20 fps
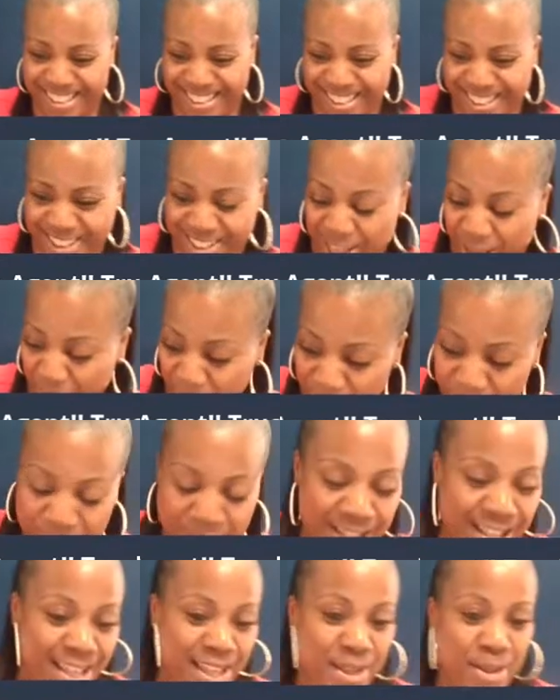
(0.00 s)
So
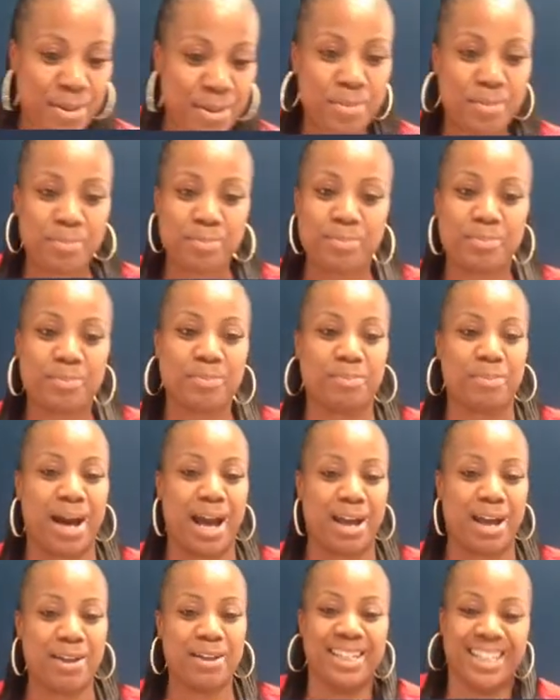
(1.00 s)

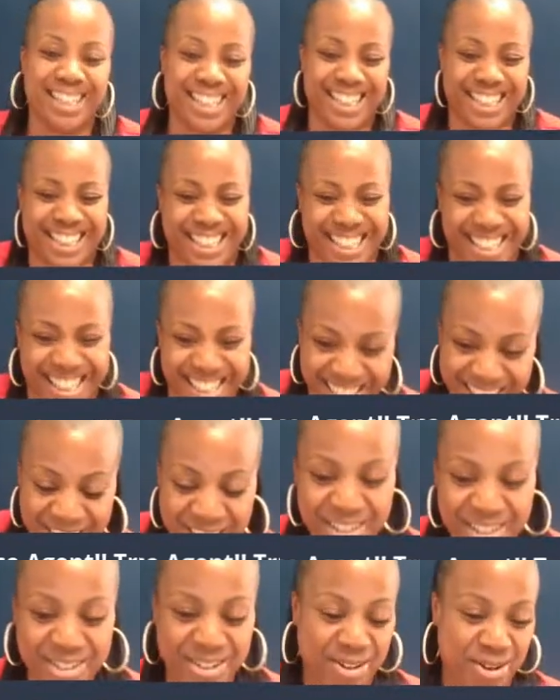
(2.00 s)
my
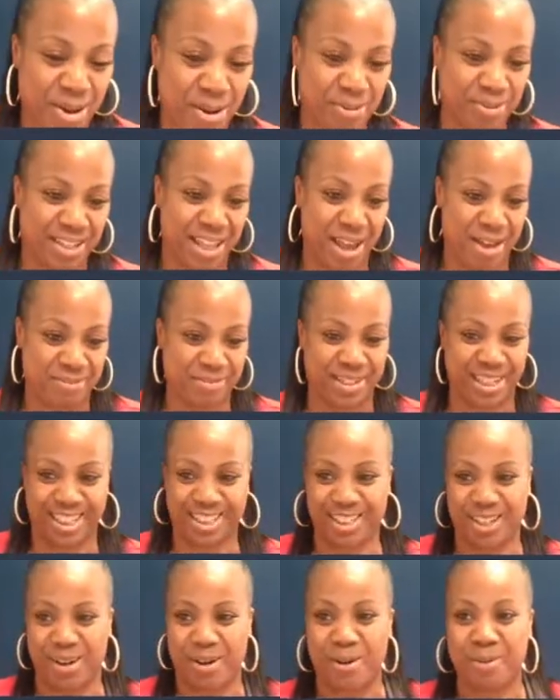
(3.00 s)
Nicole laughing
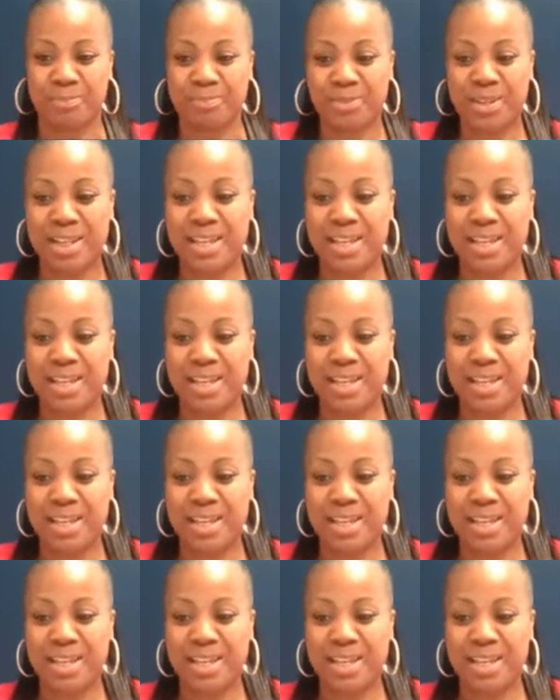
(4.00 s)
at y'all.